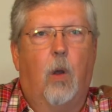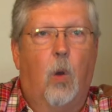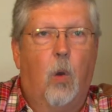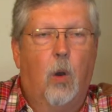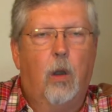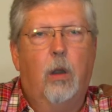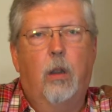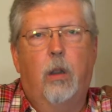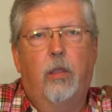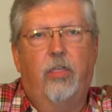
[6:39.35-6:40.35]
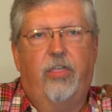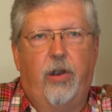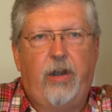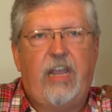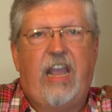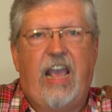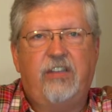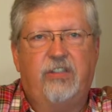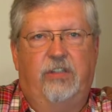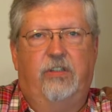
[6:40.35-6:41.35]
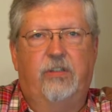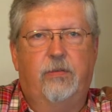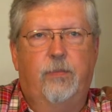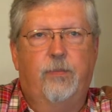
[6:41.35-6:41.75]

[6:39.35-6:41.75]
or 30 cases.